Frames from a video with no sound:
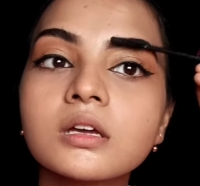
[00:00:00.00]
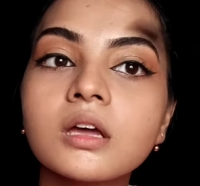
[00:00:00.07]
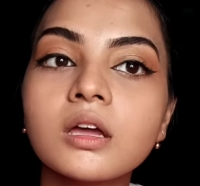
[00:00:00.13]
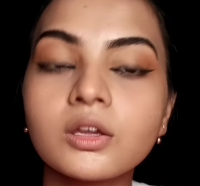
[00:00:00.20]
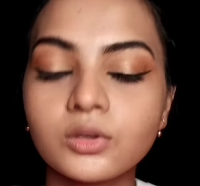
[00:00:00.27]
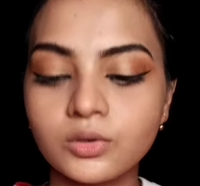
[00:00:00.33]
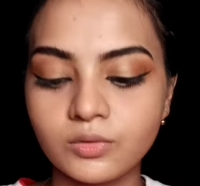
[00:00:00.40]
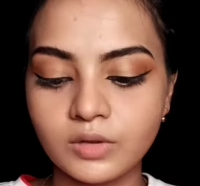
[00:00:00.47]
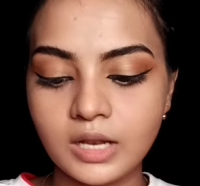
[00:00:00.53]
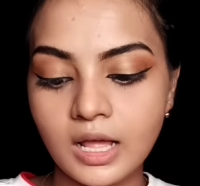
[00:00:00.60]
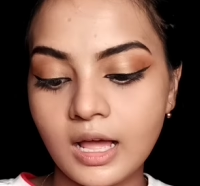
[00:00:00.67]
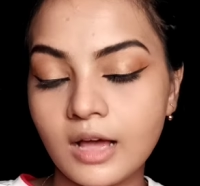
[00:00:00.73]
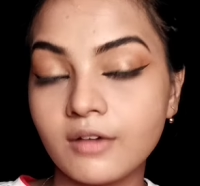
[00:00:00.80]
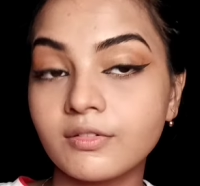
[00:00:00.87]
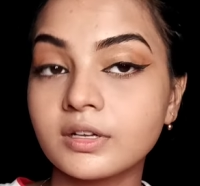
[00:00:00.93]
You will have
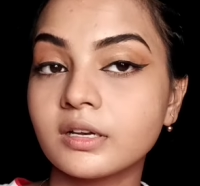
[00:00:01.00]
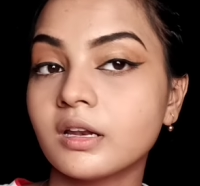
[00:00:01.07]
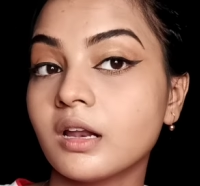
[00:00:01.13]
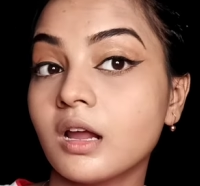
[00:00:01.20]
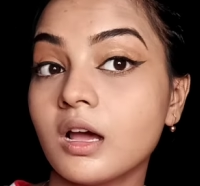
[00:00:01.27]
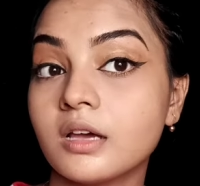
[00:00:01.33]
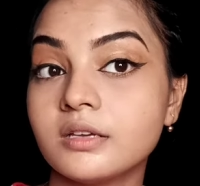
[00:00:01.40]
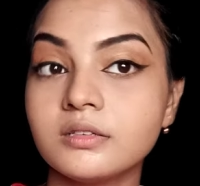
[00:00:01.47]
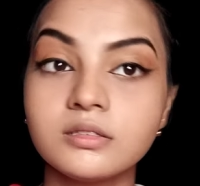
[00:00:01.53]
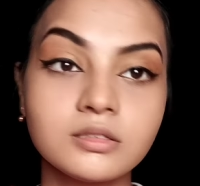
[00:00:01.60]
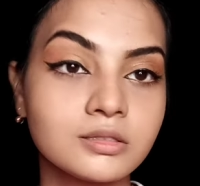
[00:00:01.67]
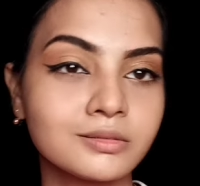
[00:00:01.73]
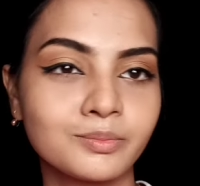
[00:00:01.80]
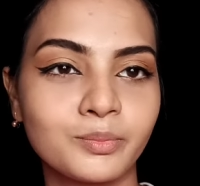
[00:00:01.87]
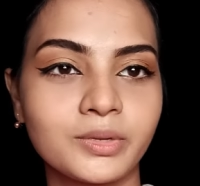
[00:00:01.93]
a nice,
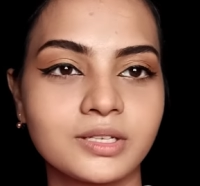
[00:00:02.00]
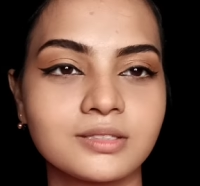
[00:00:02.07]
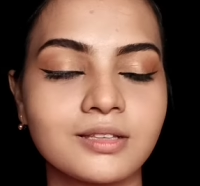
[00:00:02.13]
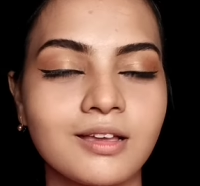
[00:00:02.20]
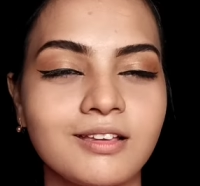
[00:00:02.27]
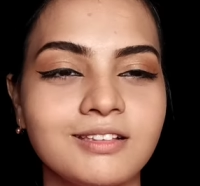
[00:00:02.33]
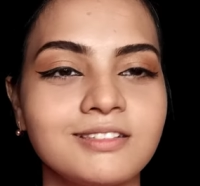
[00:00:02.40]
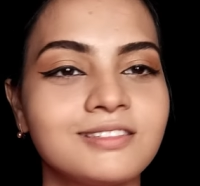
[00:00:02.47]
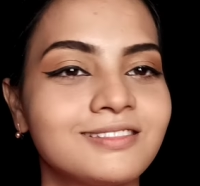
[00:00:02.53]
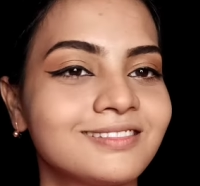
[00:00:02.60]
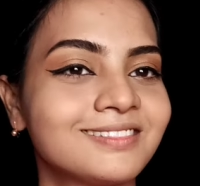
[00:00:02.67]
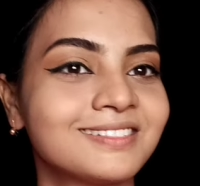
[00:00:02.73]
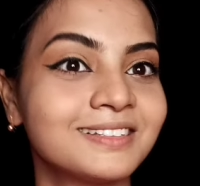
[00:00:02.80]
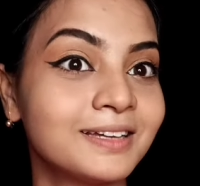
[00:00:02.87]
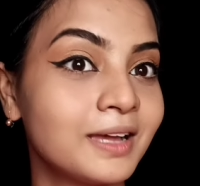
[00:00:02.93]
precise
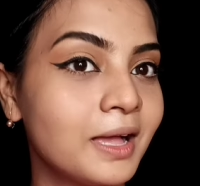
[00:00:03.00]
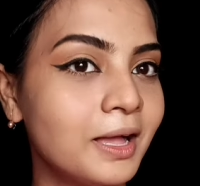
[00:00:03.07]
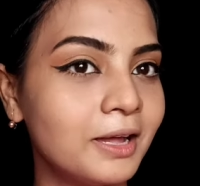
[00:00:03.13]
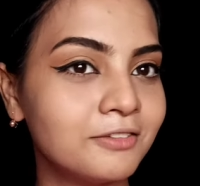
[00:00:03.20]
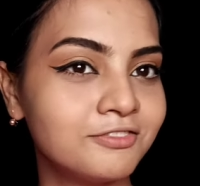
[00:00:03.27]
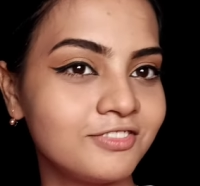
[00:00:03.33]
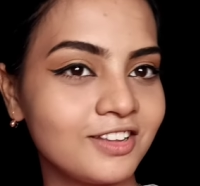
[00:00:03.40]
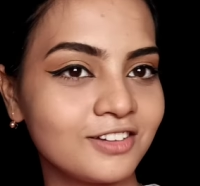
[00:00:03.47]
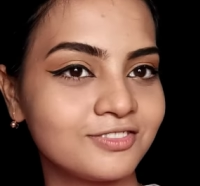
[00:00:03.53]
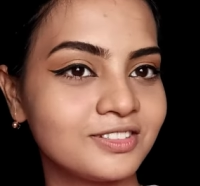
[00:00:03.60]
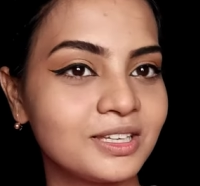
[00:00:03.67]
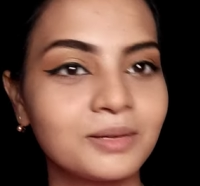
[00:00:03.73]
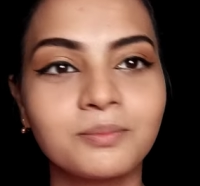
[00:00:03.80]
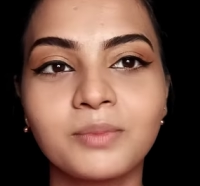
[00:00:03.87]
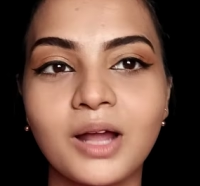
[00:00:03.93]
and fluffier
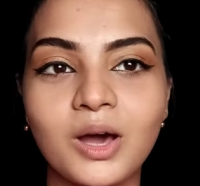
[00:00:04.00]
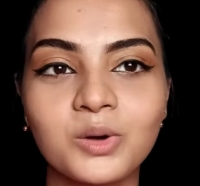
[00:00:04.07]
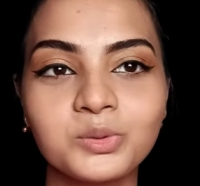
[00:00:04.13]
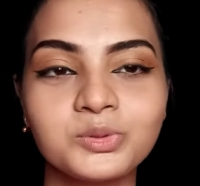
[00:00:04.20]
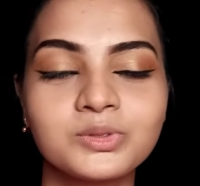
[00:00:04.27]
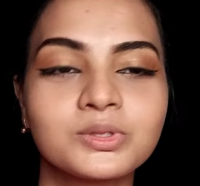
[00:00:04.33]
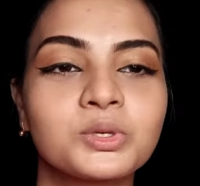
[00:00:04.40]
brows.